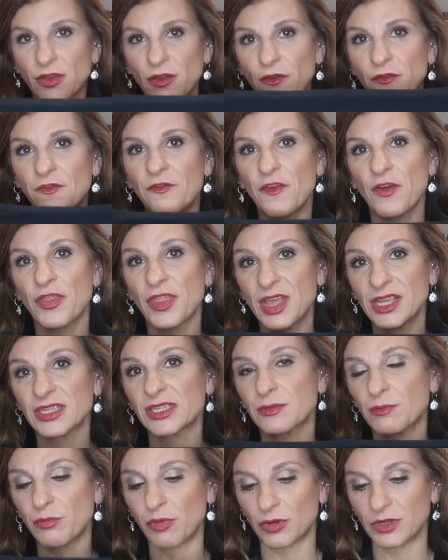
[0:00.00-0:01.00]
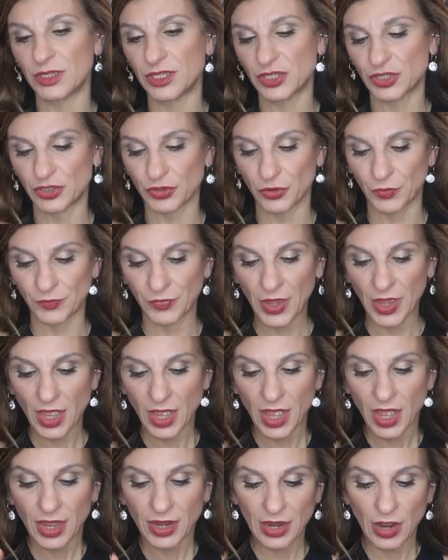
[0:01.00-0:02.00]
for this bodysuit.
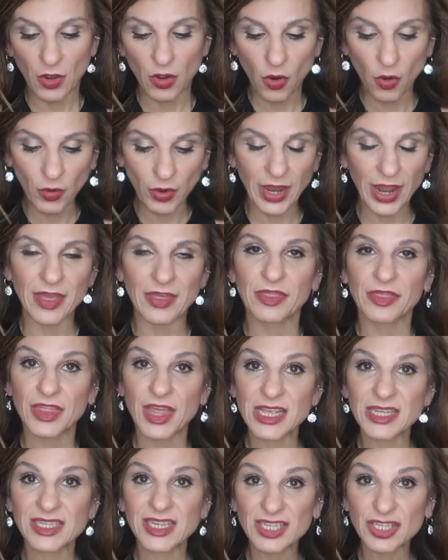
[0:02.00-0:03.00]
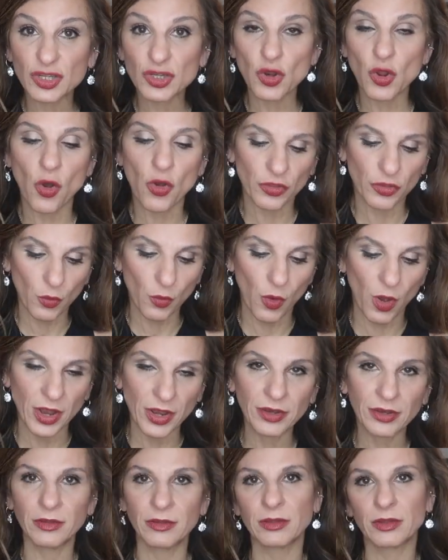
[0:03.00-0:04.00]
Now, okay, this is not the
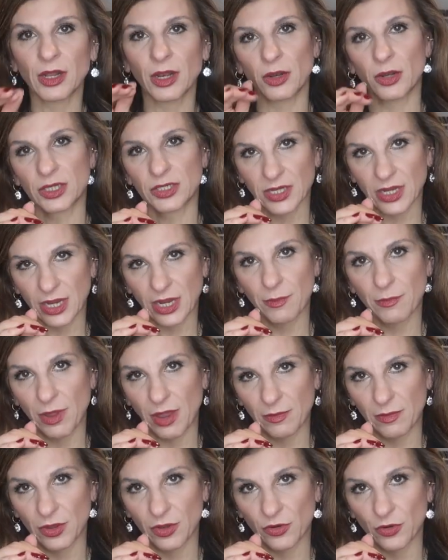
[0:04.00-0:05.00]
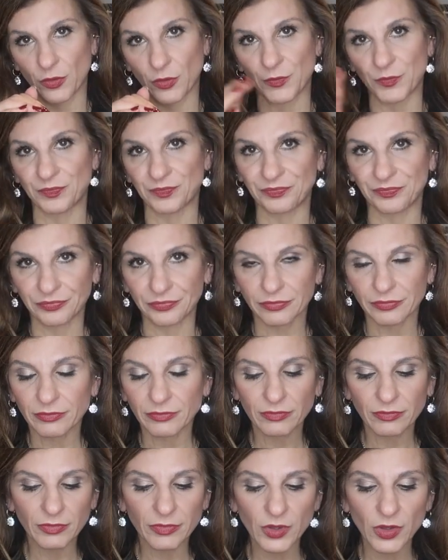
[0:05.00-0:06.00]
one that looks like a baby girl.
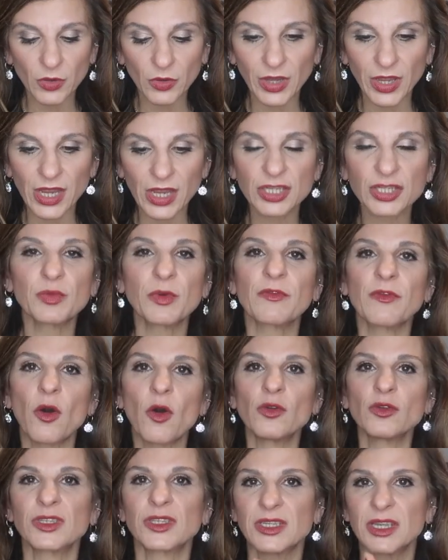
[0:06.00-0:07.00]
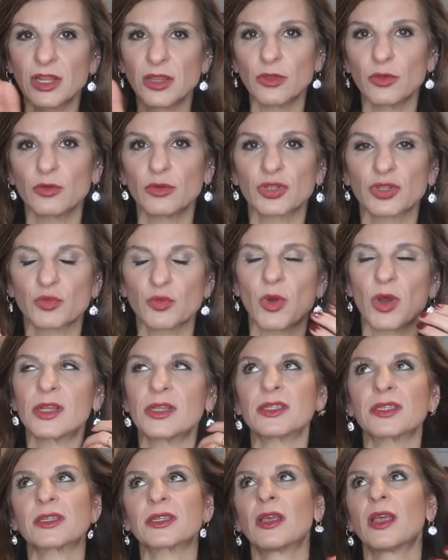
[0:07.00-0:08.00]
Okay, because we've all seen those
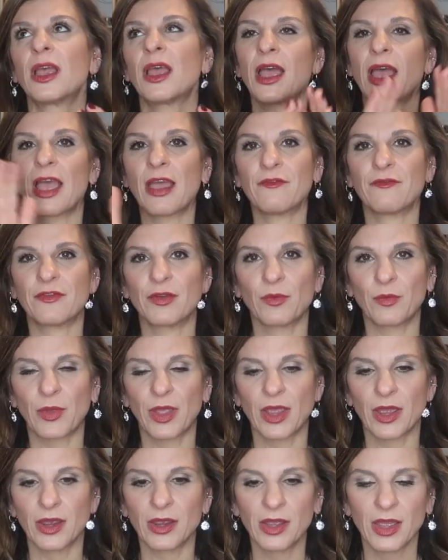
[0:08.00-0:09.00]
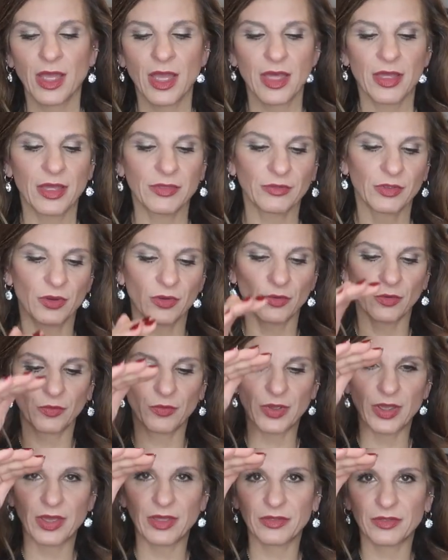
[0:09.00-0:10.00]
ones everywhere, you know,
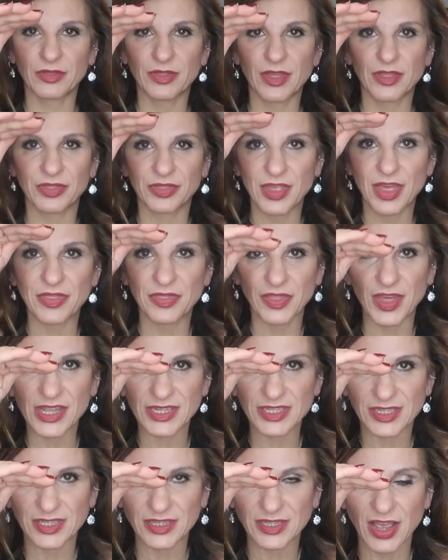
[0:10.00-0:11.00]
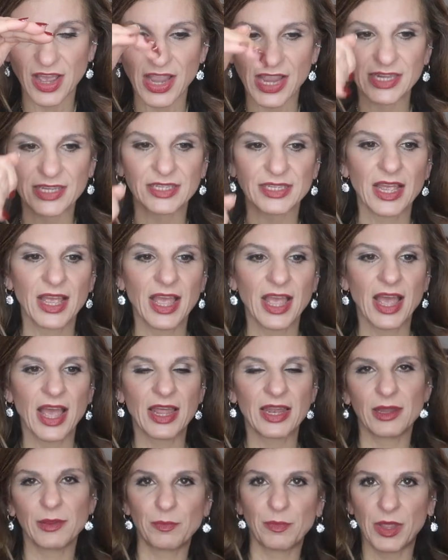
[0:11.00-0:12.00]
where they're this size
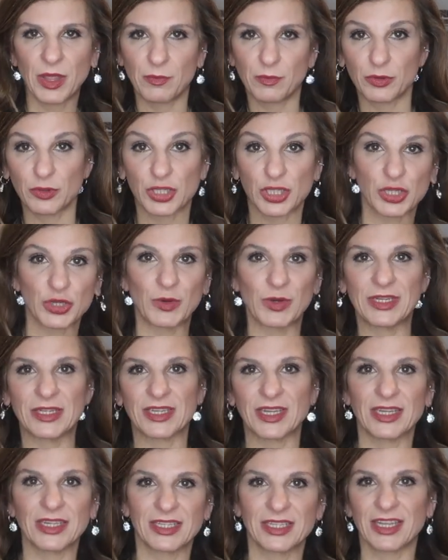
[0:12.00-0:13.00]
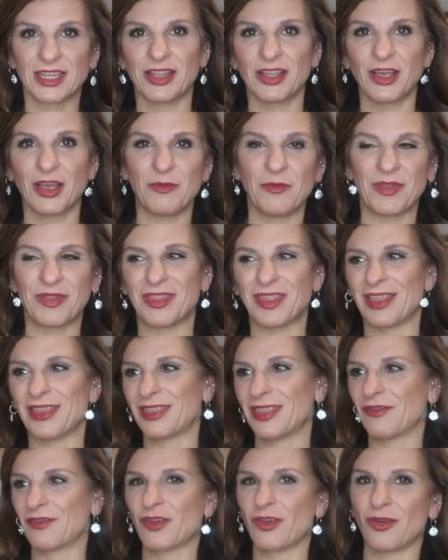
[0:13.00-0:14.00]
and the people squeeze into them and then
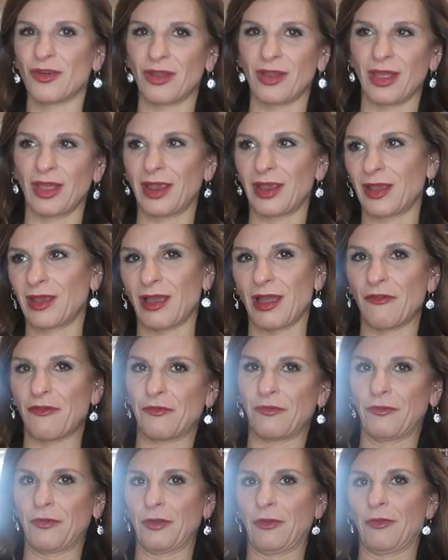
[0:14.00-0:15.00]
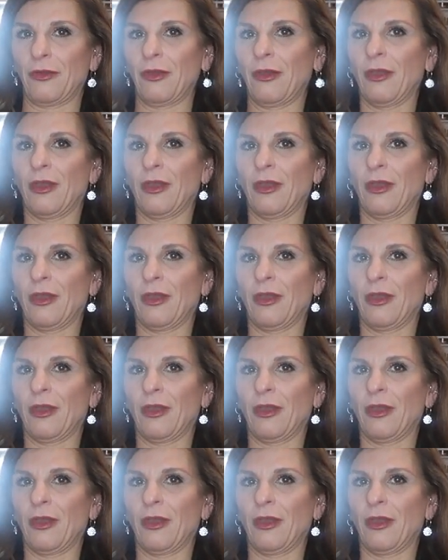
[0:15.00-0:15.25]
they've got like a foot